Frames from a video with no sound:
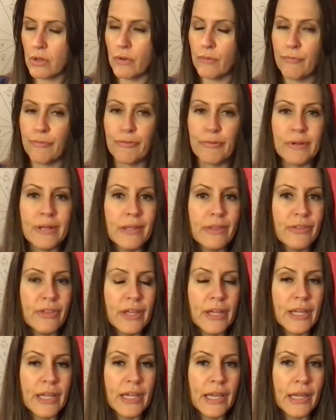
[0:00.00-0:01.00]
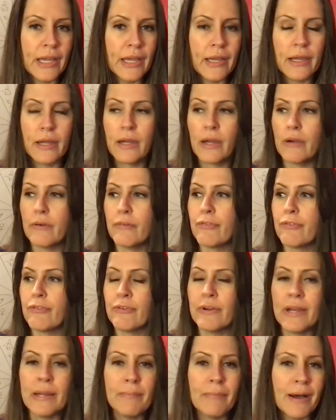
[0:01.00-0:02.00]
free thinking,
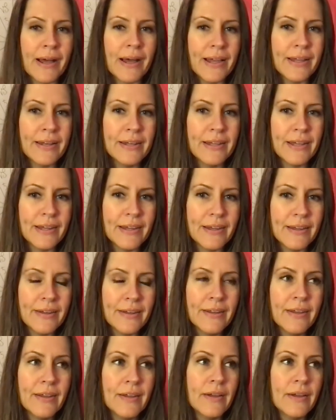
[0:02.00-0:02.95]
free minded.